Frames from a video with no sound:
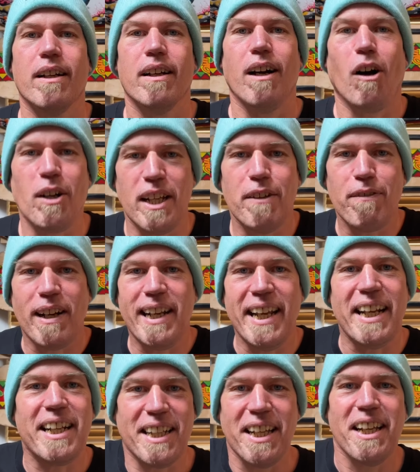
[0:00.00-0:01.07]
I'll leave a
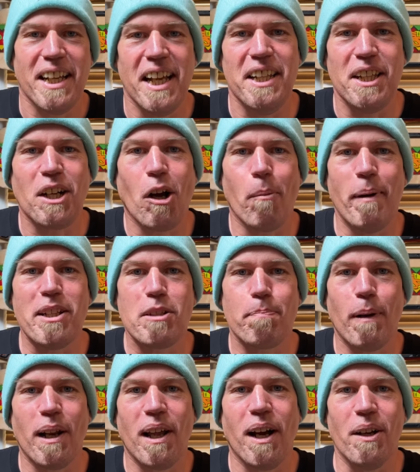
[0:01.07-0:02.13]
link in the comments
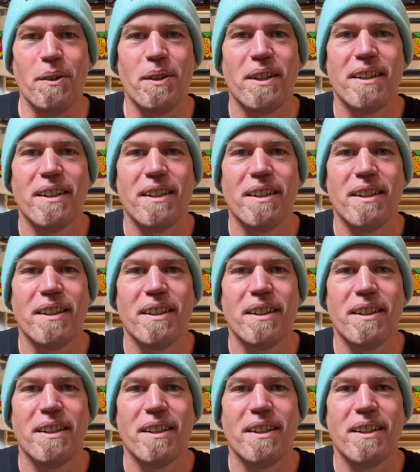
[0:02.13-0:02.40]
below.